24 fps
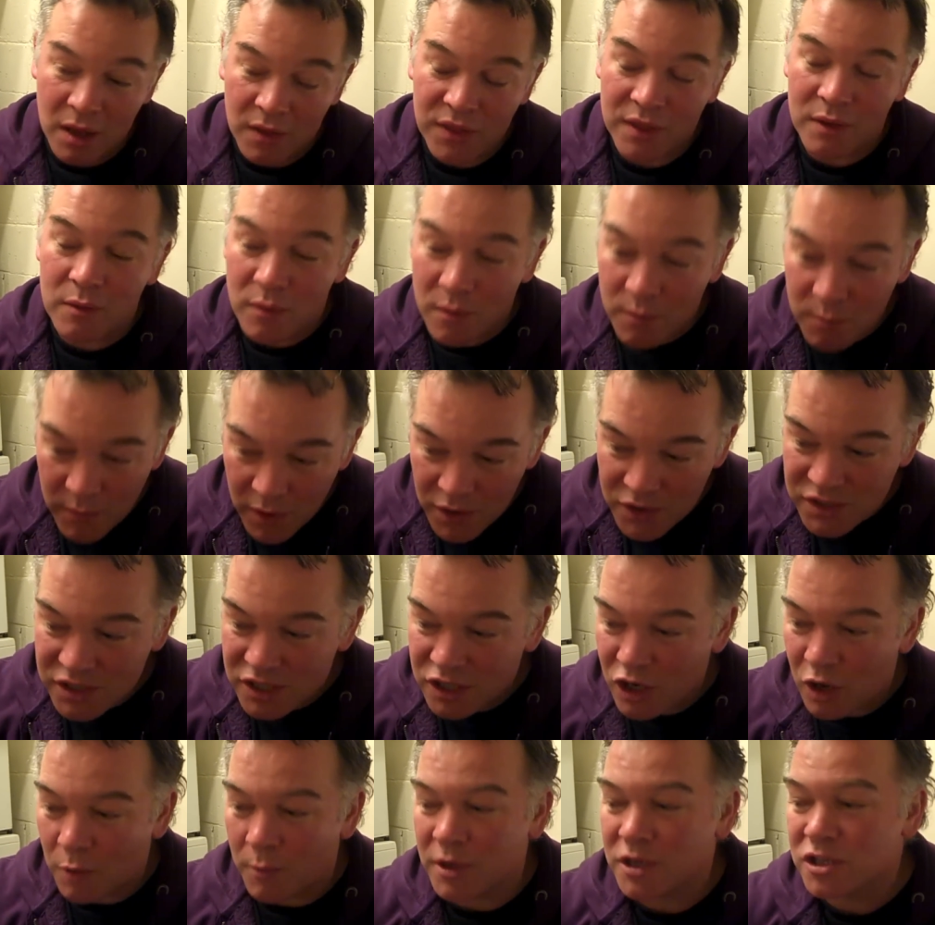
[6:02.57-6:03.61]
I think that most
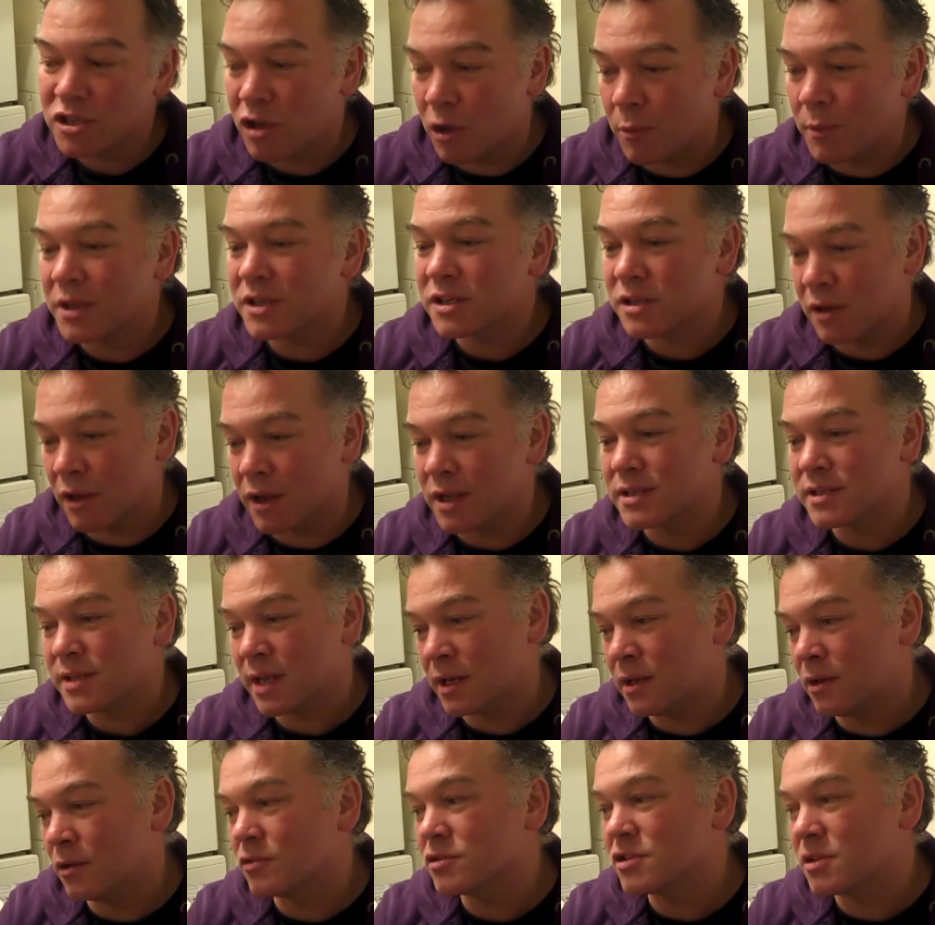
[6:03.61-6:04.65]
of the comics like
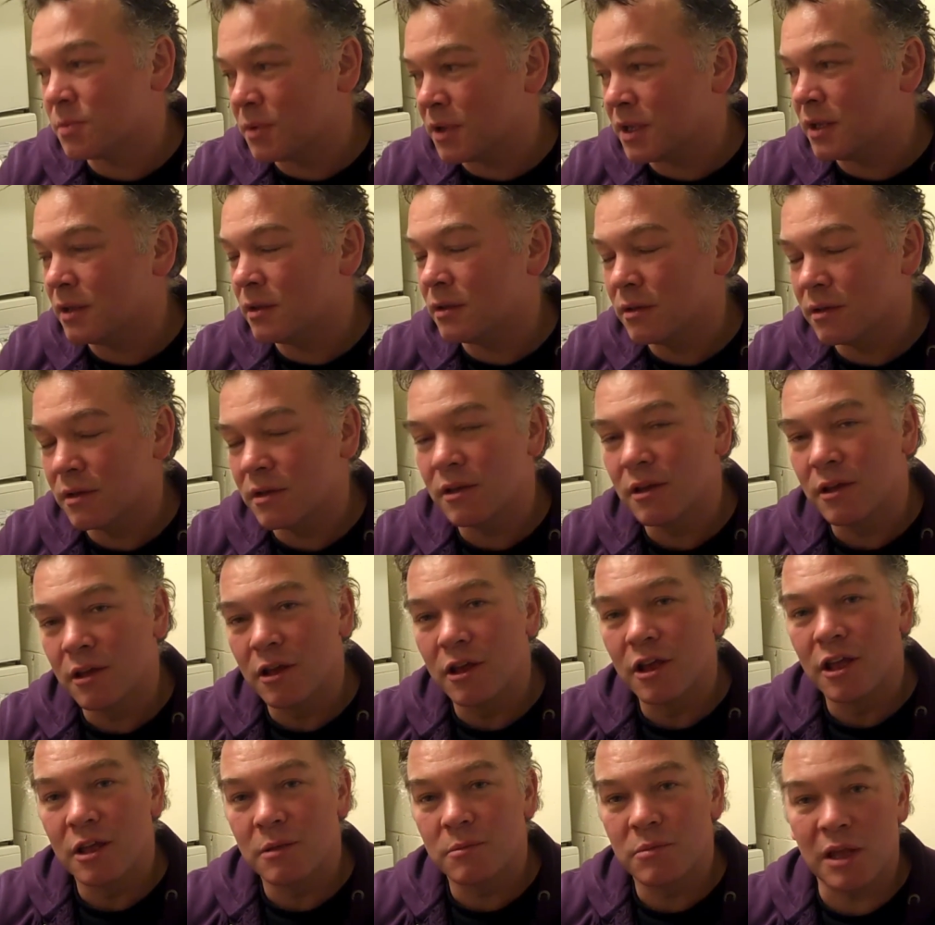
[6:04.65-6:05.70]
tend not to be
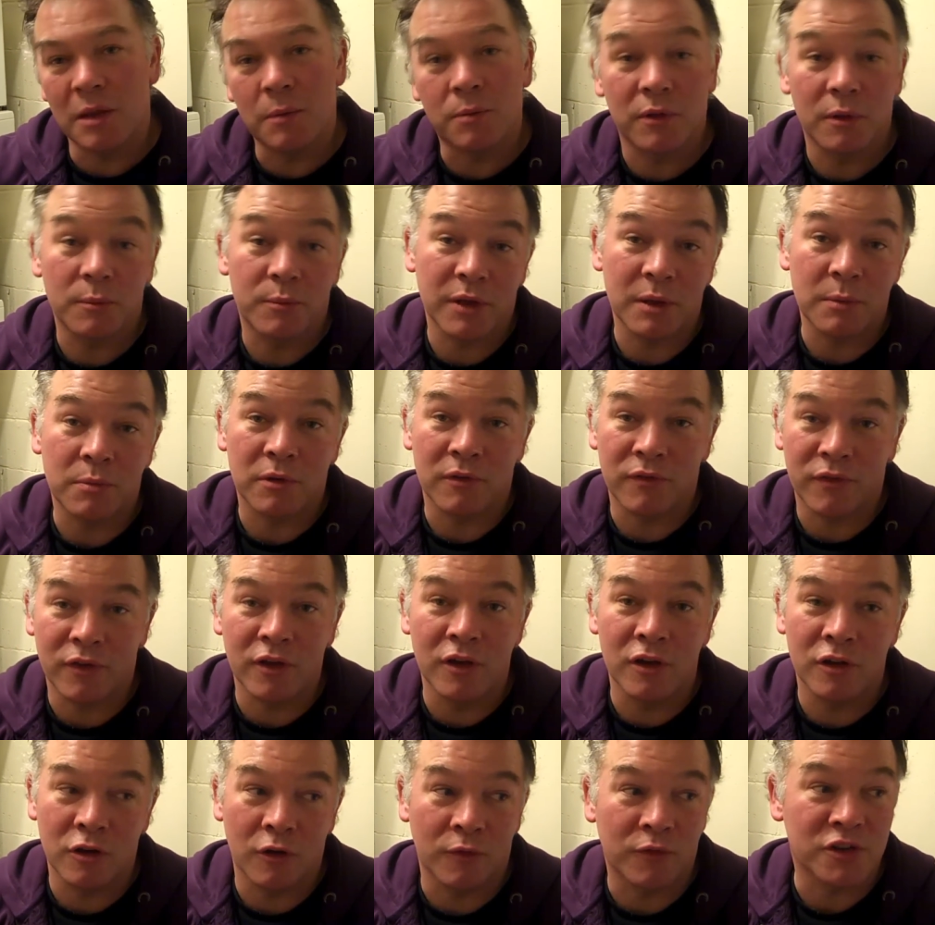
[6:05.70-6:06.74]
people that people have
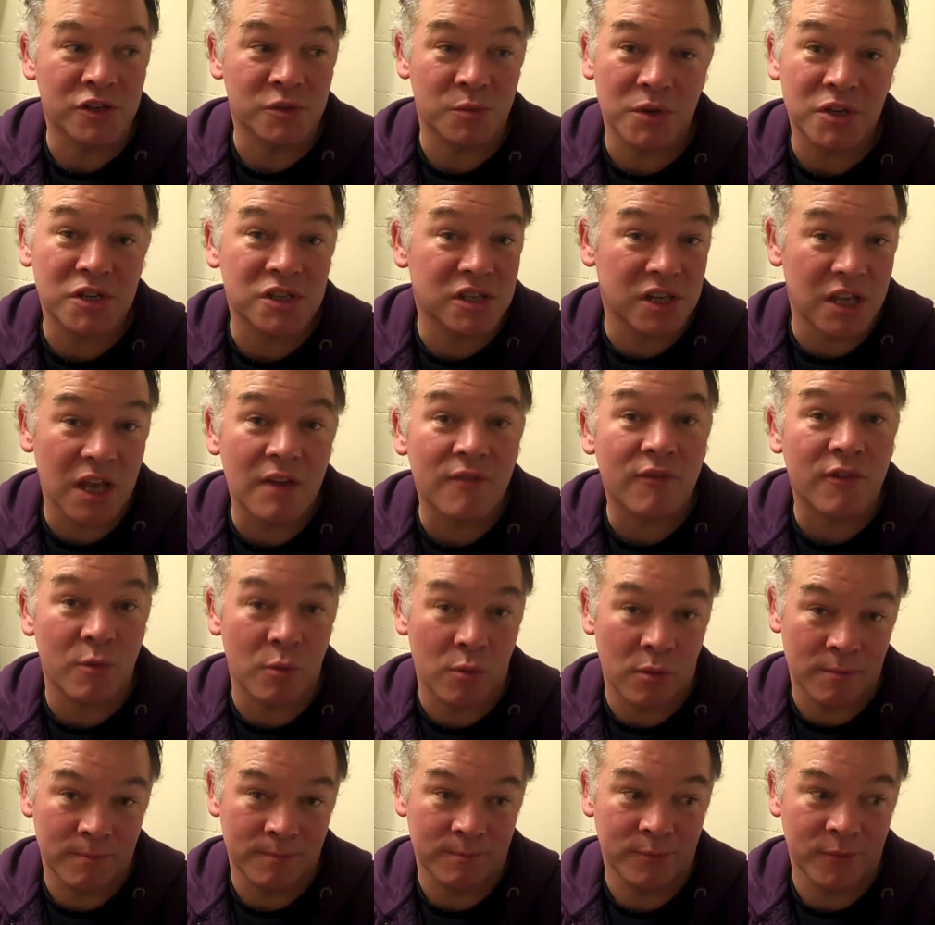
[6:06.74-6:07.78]
heard of, because we see
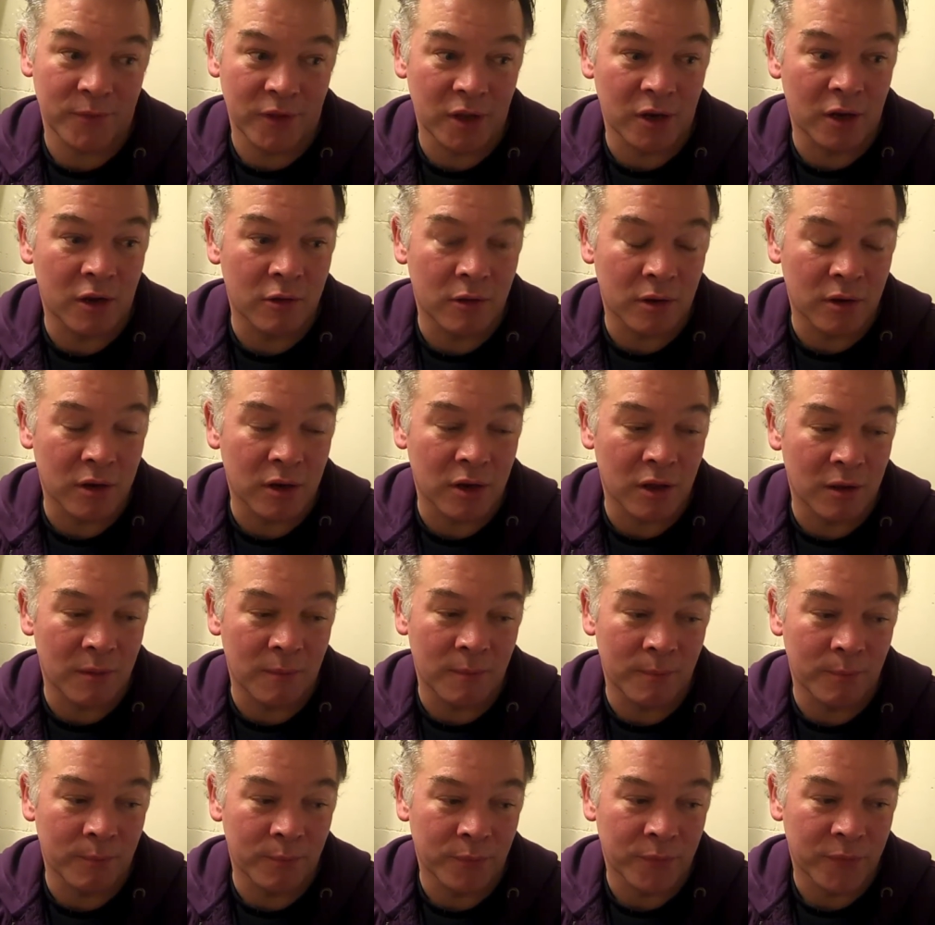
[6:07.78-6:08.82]
everyone, you know,
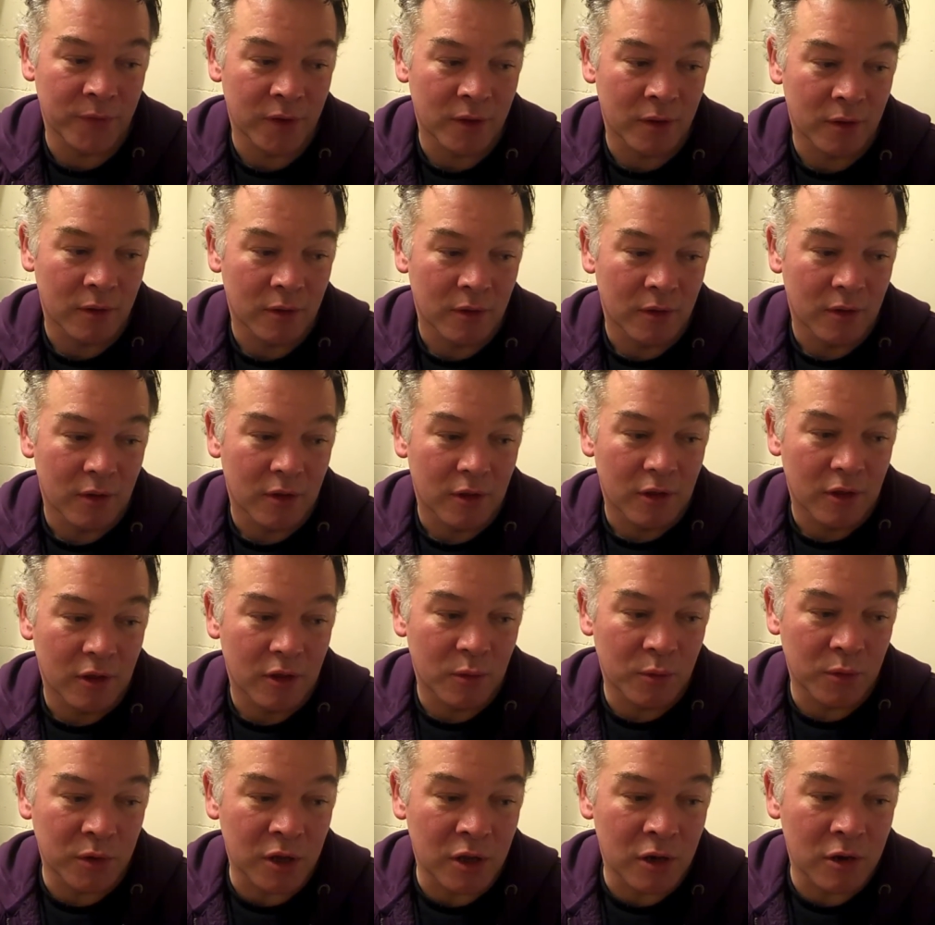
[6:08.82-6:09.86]
and
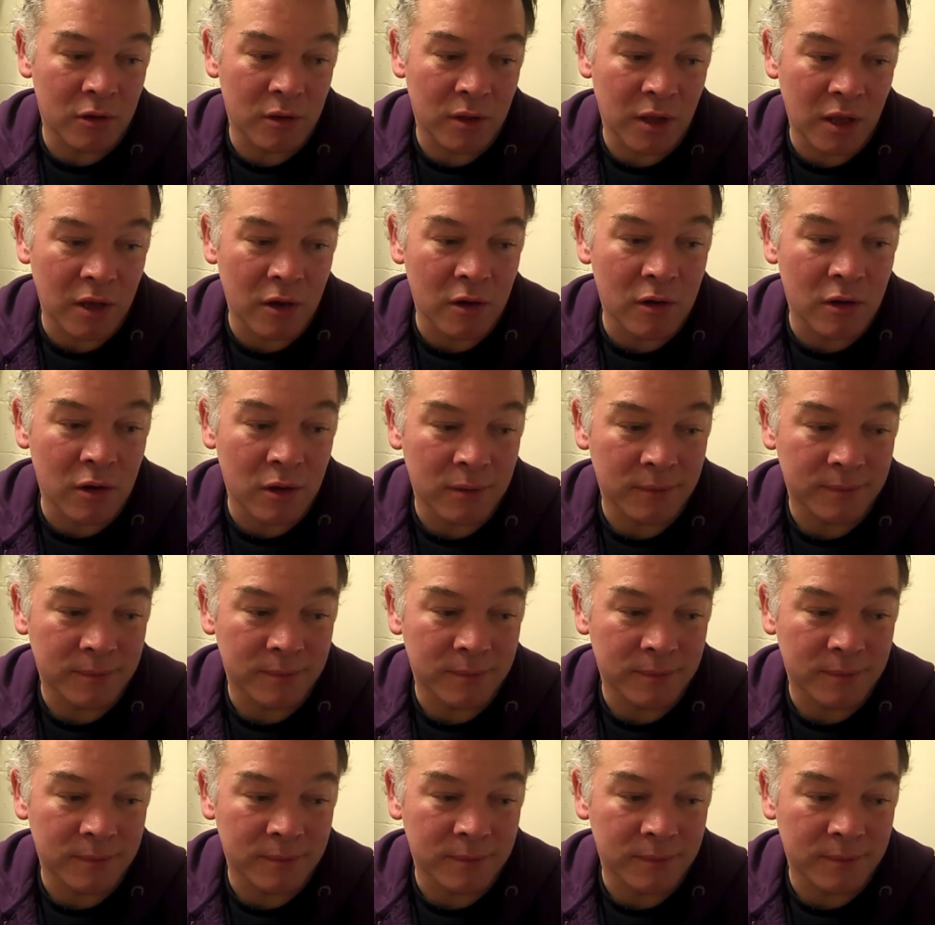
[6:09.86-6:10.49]
we know who they are.